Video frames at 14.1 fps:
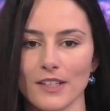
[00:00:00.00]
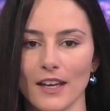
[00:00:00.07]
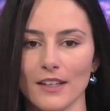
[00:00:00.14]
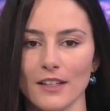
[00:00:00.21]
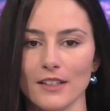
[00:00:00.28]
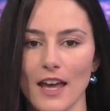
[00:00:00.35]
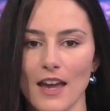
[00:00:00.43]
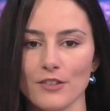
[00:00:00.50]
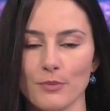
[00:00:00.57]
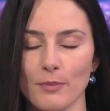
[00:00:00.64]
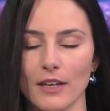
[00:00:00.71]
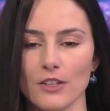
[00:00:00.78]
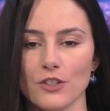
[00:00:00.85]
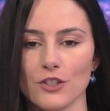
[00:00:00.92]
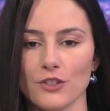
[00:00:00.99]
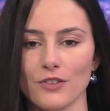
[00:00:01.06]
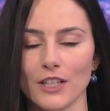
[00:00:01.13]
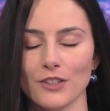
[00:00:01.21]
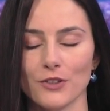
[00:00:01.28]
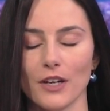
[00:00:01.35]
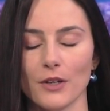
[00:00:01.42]
Daniel Ives, Managing
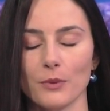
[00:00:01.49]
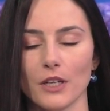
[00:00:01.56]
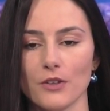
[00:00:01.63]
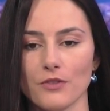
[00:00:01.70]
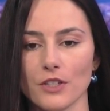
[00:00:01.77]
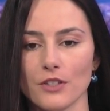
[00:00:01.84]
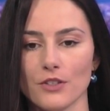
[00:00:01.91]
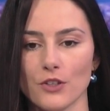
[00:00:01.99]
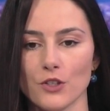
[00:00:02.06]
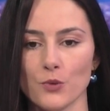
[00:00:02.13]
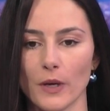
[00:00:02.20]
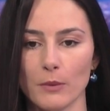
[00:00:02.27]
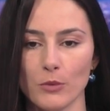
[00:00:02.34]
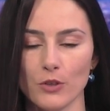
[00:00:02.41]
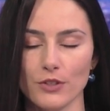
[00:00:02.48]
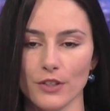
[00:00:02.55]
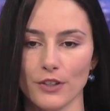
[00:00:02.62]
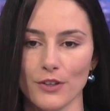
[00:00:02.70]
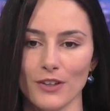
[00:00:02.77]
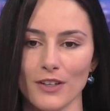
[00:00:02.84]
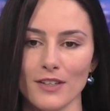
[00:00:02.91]
Director, Equity Research, Wedbush
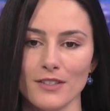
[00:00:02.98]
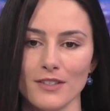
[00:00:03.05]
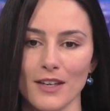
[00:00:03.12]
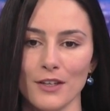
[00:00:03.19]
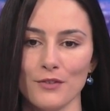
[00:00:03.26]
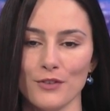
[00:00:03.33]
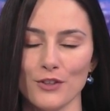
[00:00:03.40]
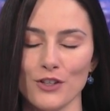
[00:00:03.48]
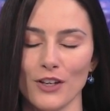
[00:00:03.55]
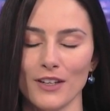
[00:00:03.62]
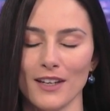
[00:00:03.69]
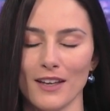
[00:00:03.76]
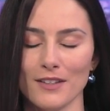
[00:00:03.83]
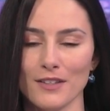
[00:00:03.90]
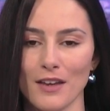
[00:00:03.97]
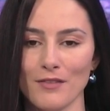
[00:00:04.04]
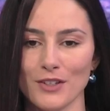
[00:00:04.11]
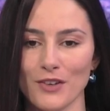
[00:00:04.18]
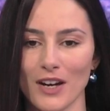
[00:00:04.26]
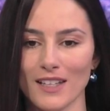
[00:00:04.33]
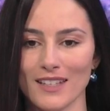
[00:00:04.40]
Securities. Thank you for joining us. Have
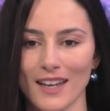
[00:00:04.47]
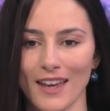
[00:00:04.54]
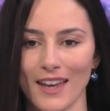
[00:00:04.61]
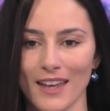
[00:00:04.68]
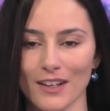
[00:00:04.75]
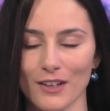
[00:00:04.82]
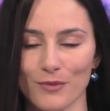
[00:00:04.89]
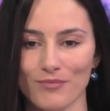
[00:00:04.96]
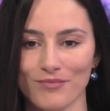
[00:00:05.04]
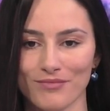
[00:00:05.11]
a great day ahead.